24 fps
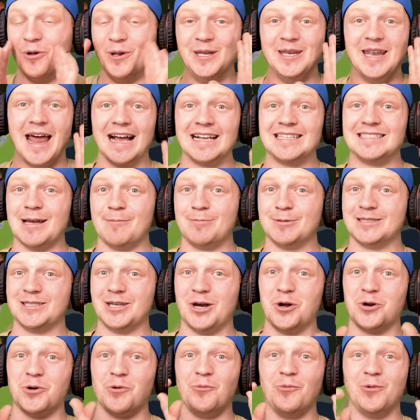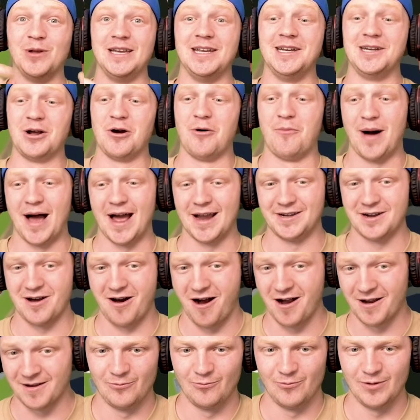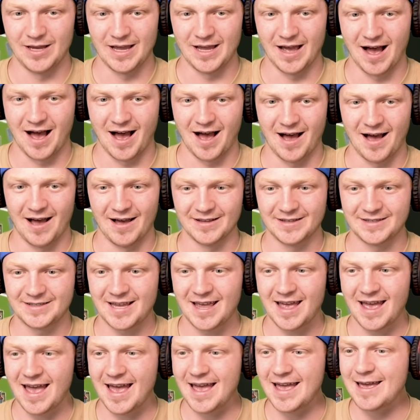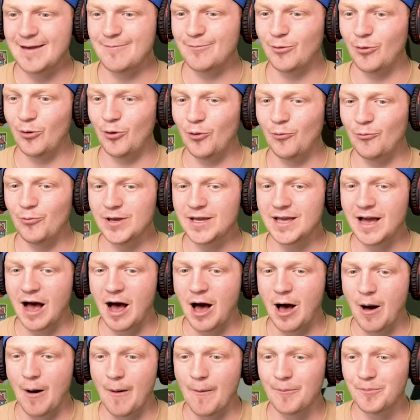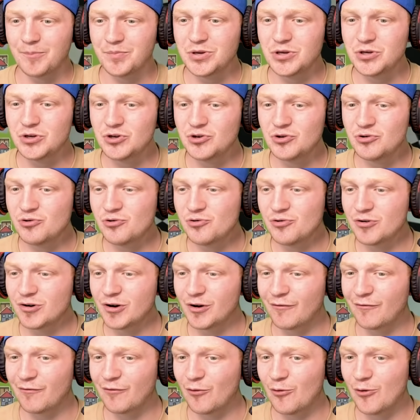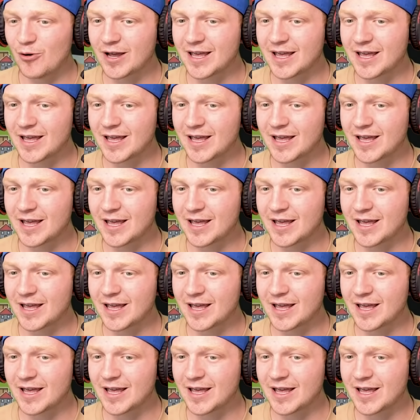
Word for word: next episode, we need to go buy a dog. We got a table. We got a beautiful